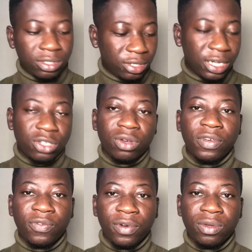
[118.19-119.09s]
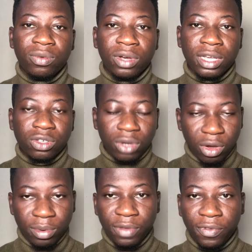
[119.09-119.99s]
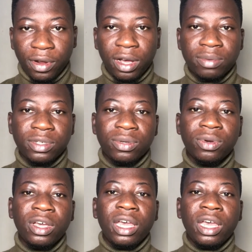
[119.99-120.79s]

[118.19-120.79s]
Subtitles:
just solve it for you. Okay, so I hope this video helps you.